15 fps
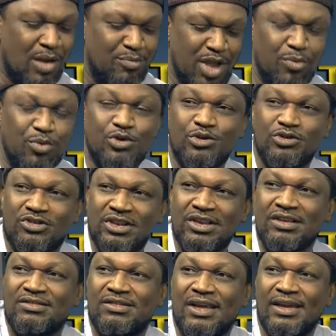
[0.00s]
so that we can be
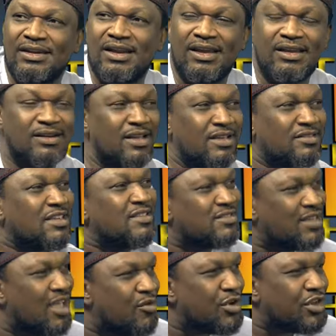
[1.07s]
able to see the, the,
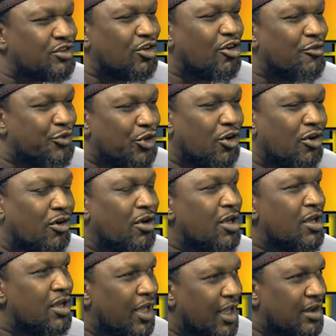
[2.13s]
the sincerity
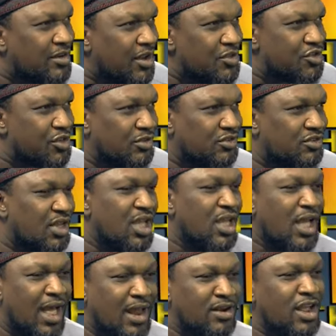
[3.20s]
of your
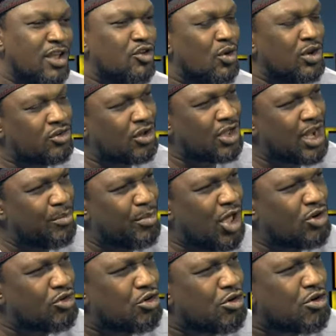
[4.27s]
intentions. And then you are
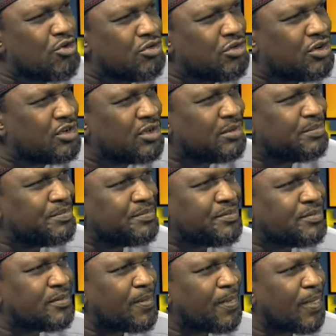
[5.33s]
talking about
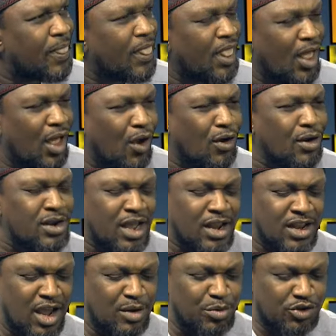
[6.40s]
road.
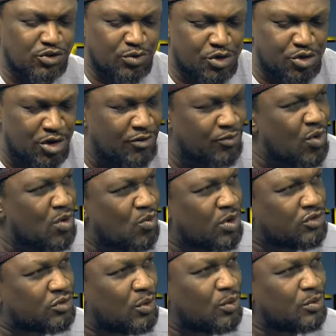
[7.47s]
Under the
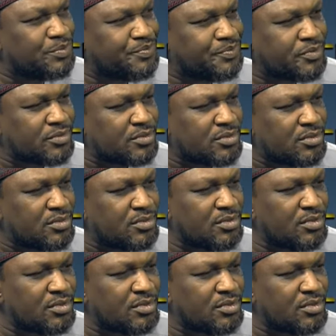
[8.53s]
administration of Kwankwaso,